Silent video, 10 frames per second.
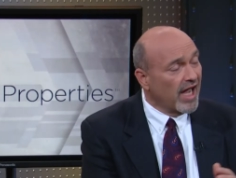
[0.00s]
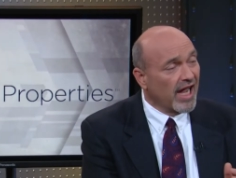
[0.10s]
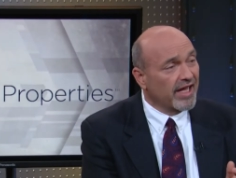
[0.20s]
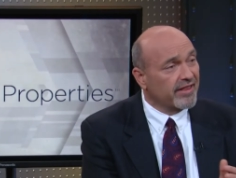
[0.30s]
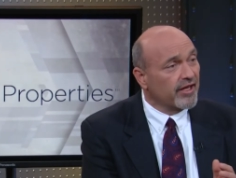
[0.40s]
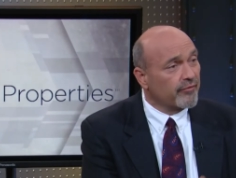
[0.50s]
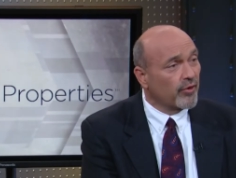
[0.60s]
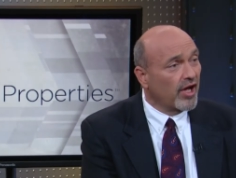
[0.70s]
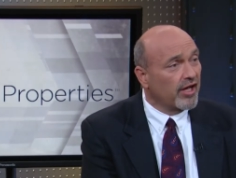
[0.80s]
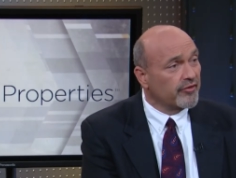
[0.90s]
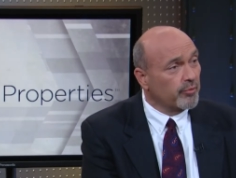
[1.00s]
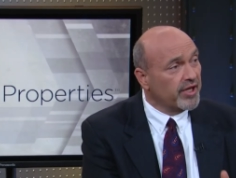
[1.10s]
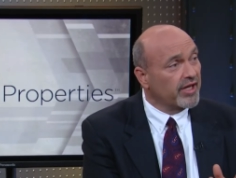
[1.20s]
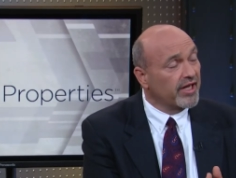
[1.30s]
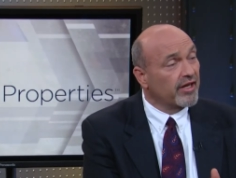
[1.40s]
I, I think for us,
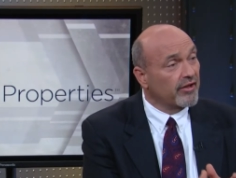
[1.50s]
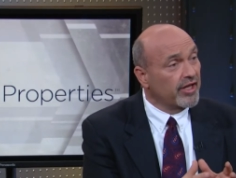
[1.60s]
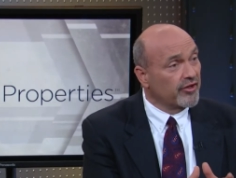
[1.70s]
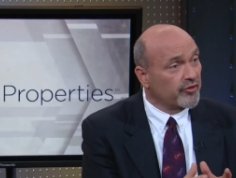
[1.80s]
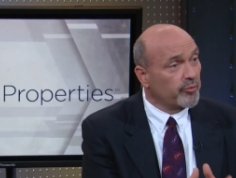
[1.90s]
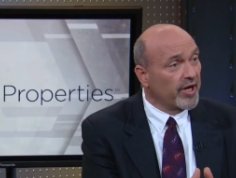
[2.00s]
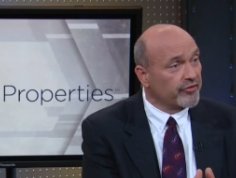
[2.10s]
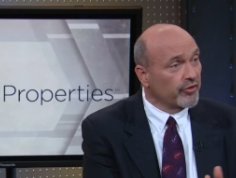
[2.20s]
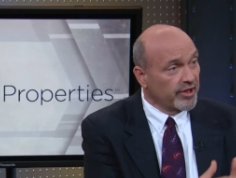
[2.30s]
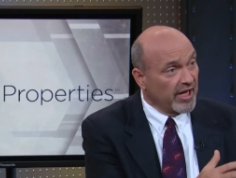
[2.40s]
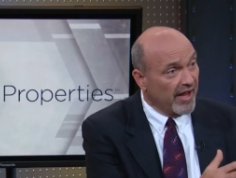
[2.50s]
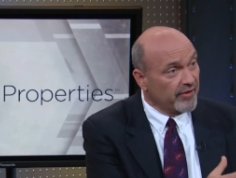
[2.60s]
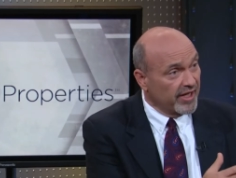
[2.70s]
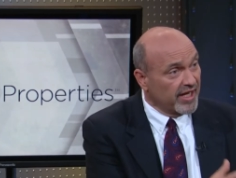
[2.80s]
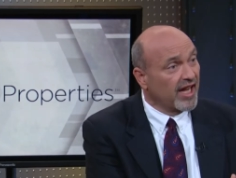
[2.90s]
being in the, in the specialty,
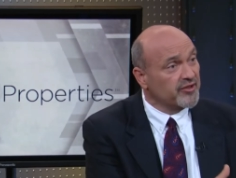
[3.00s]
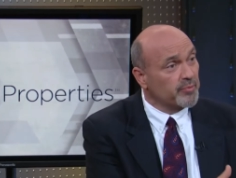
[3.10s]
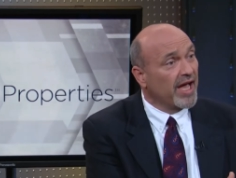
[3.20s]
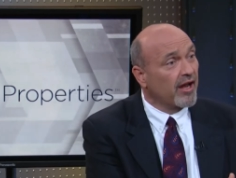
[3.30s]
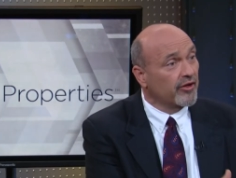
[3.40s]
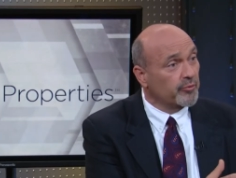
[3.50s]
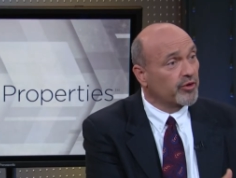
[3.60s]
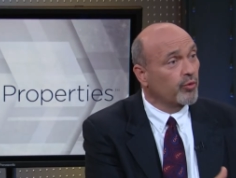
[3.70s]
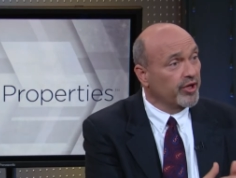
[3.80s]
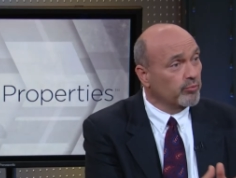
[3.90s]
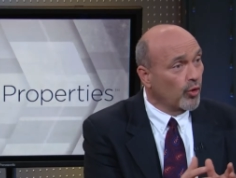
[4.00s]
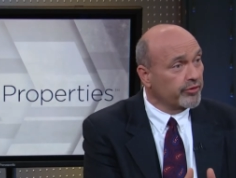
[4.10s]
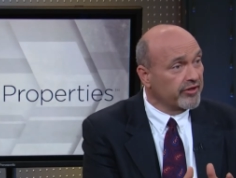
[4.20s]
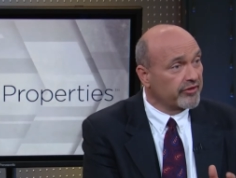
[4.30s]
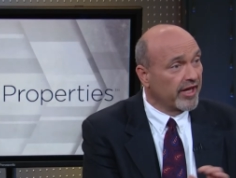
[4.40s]
having a nice balance between
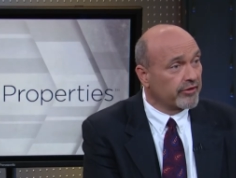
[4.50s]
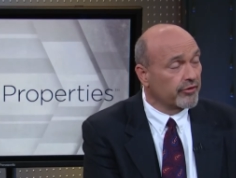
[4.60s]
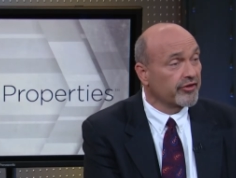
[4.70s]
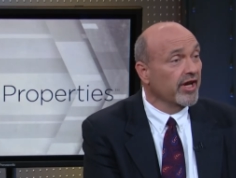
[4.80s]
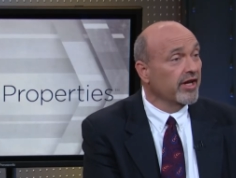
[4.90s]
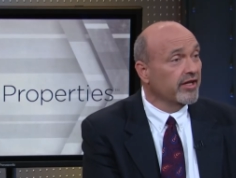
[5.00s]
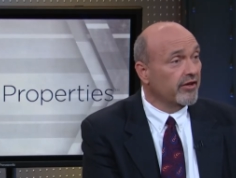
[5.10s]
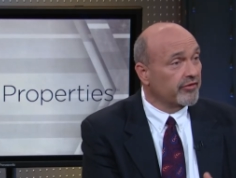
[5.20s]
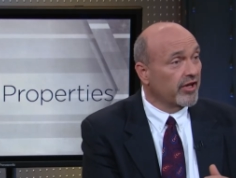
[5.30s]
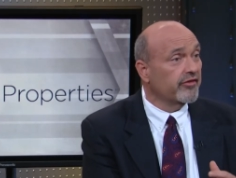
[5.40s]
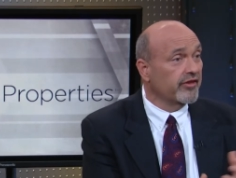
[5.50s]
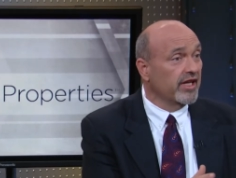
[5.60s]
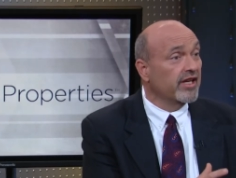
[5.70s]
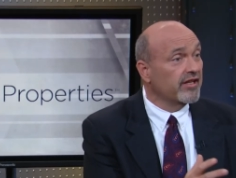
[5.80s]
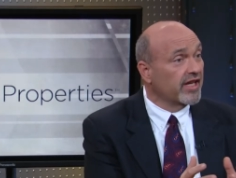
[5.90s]
multi sectors gives us
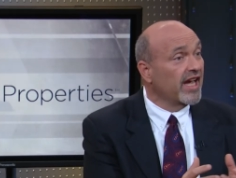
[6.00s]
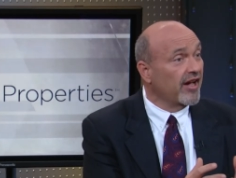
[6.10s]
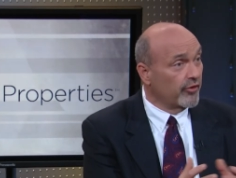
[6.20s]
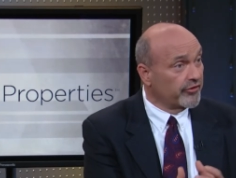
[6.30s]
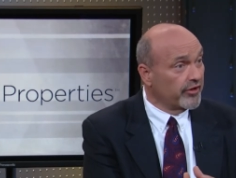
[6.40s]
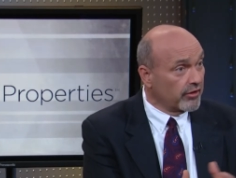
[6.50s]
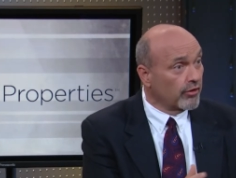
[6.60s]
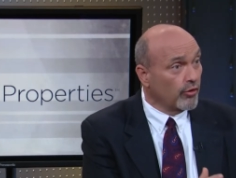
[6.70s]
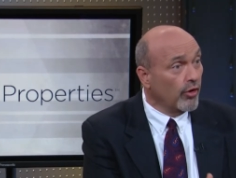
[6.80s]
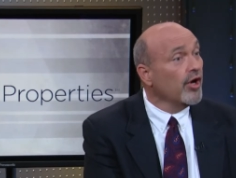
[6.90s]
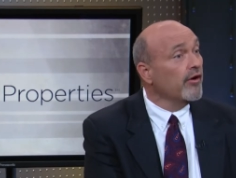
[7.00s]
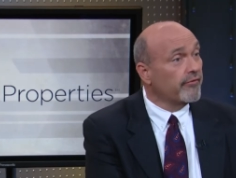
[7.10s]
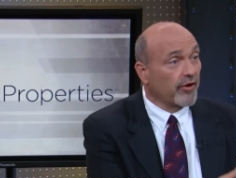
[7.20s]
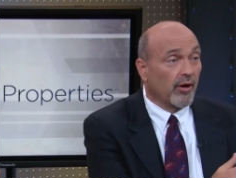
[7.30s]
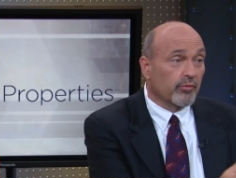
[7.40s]
the, the counter cyclical
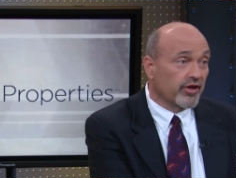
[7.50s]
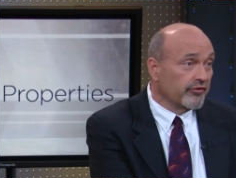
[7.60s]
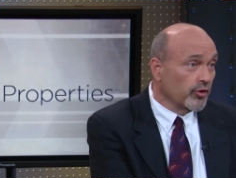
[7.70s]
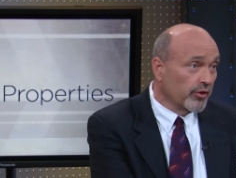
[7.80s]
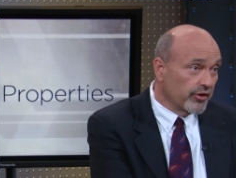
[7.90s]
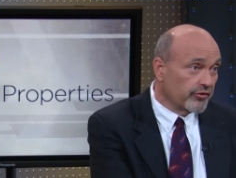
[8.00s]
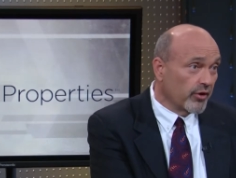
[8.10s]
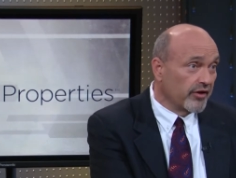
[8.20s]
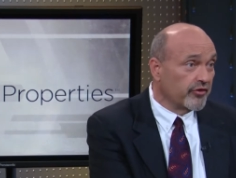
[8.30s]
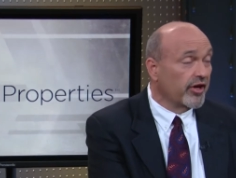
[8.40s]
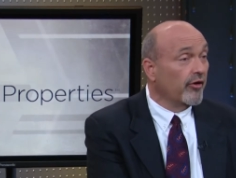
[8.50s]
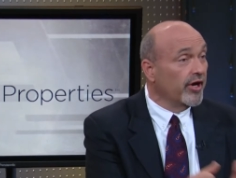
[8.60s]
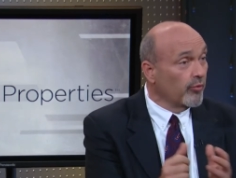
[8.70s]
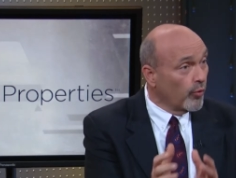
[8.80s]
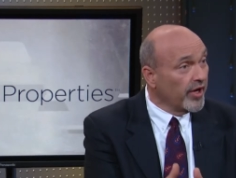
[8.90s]
from consumer
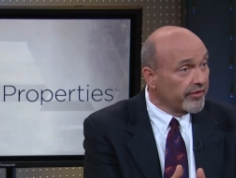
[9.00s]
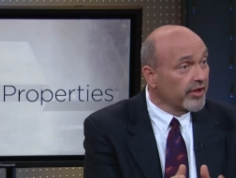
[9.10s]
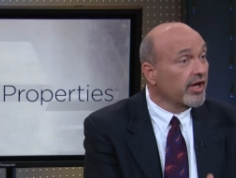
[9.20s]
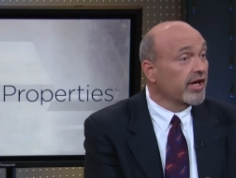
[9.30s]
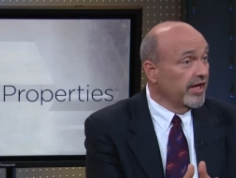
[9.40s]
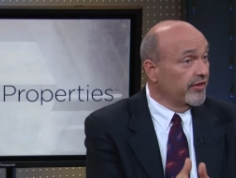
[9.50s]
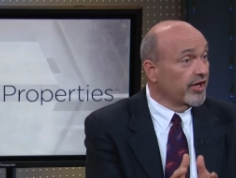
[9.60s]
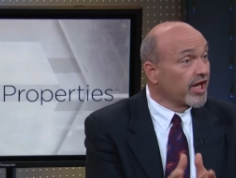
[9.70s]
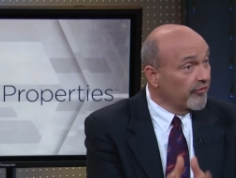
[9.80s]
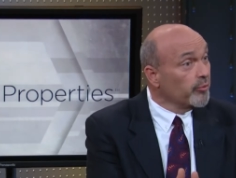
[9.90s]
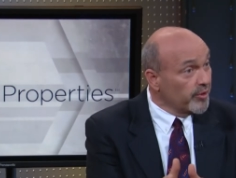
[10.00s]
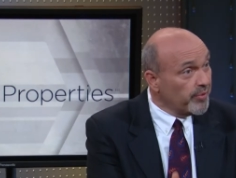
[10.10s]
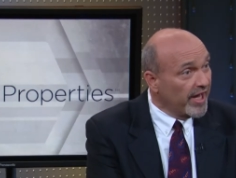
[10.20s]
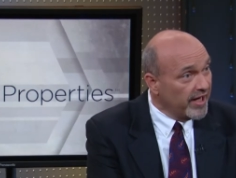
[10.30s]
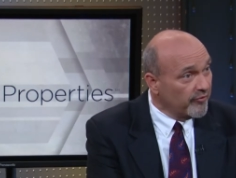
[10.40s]
discretionary with kind of the government
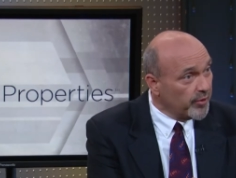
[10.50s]
pay of